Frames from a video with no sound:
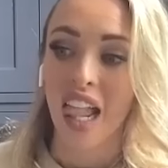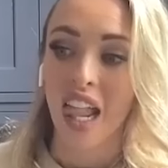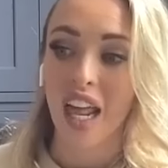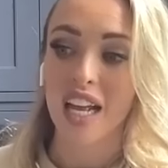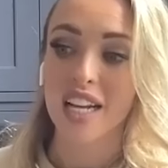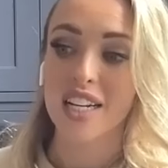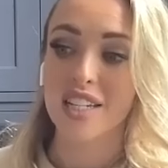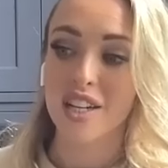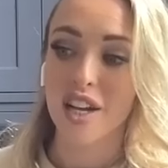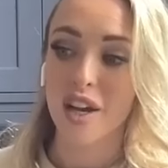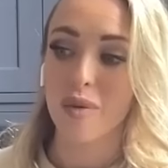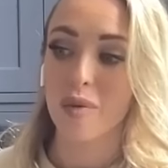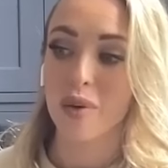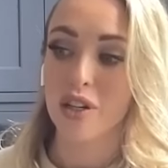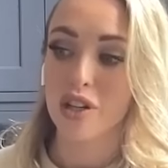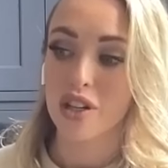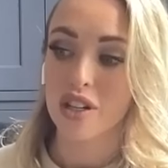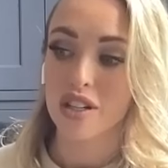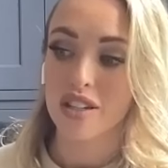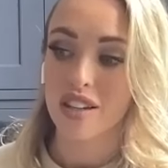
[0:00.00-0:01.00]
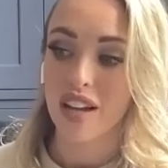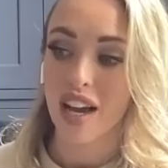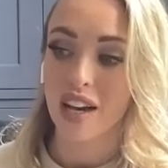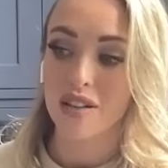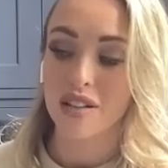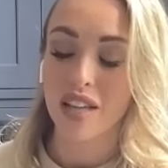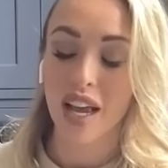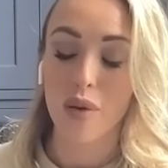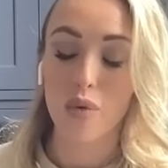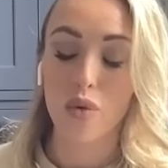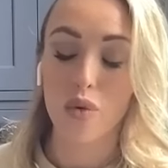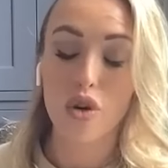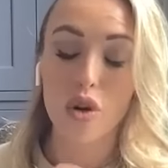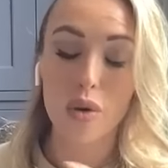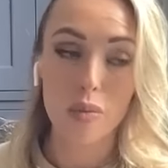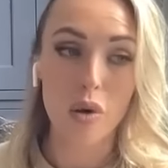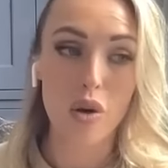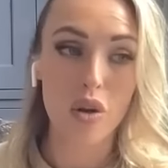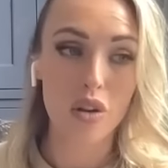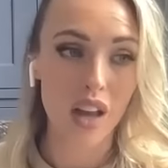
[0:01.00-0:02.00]
And uh, we just, I was like, we're
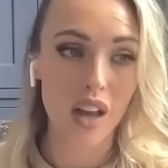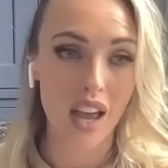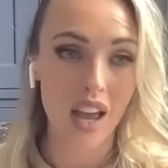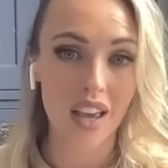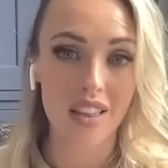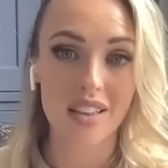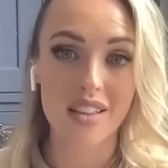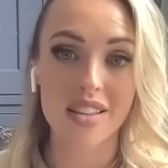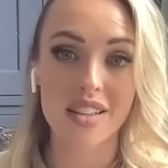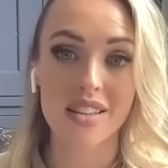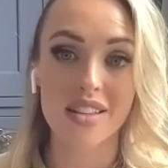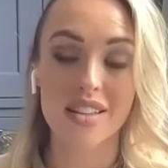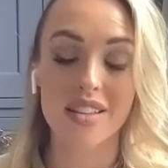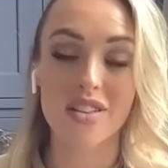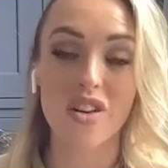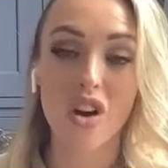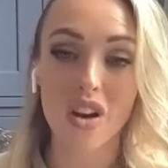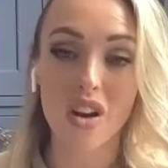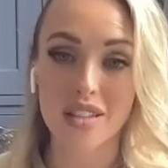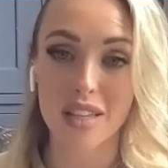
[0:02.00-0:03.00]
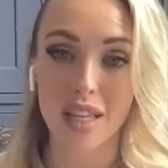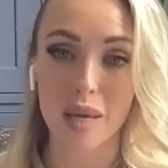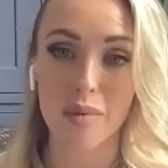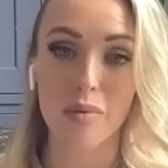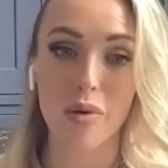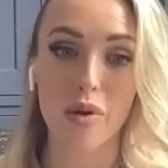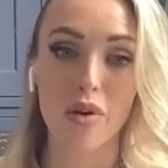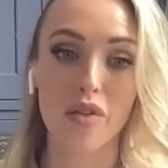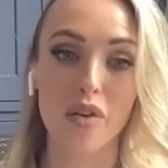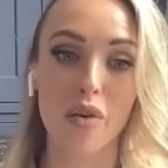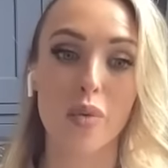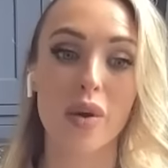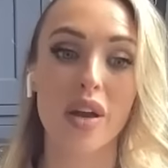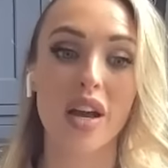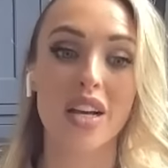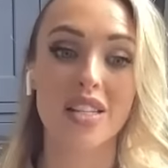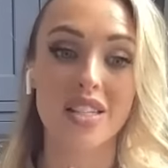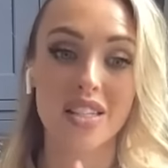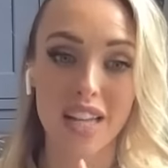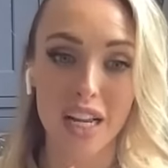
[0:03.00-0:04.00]
up all night. This is not a sleepover. We
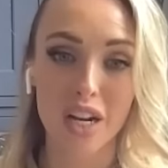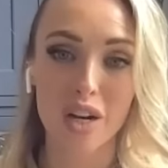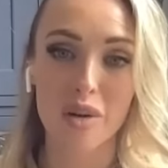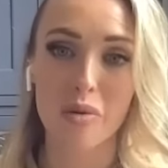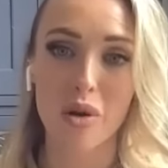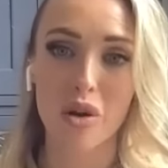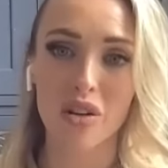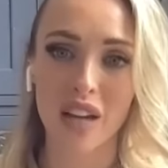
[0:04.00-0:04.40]
are staying up all